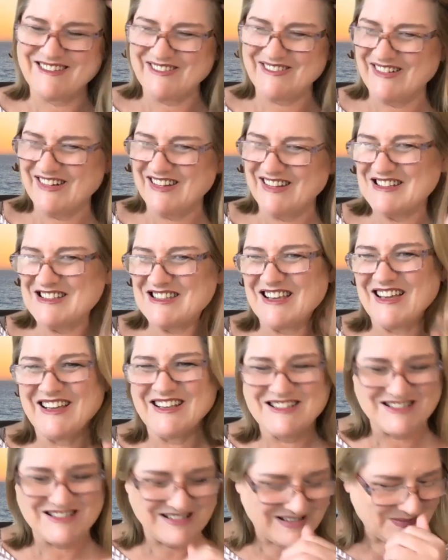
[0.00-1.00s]
It's one of the
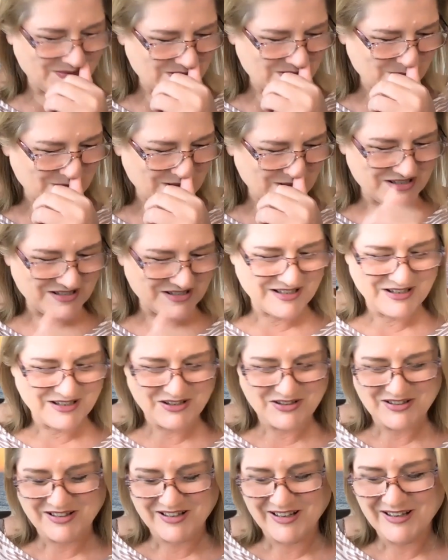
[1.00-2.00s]
sayings, life's a bitch and then
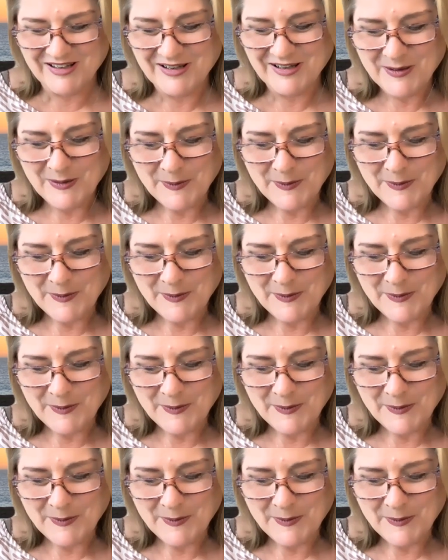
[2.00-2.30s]
you die.